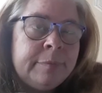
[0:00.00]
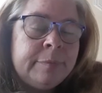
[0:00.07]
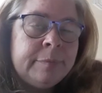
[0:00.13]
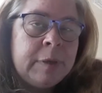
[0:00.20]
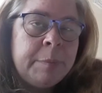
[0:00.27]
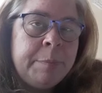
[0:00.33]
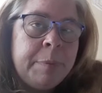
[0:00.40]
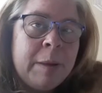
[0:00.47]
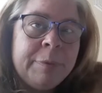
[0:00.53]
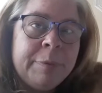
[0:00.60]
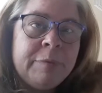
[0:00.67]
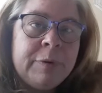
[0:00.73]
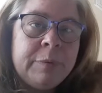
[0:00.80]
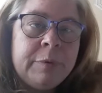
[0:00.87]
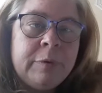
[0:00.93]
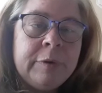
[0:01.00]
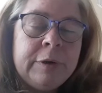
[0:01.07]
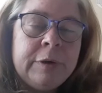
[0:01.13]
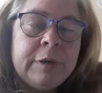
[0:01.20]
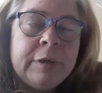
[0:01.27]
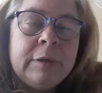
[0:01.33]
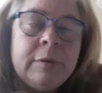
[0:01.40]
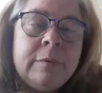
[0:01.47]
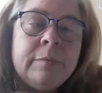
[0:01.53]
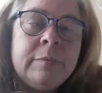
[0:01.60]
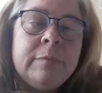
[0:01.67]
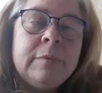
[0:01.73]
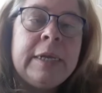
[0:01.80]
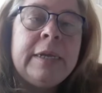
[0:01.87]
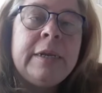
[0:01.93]
I'll pop the phone over here to
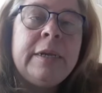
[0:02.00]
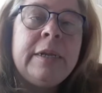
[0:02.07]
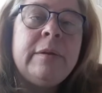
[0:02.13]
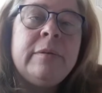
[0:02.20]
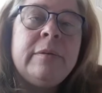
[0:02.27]
Andy.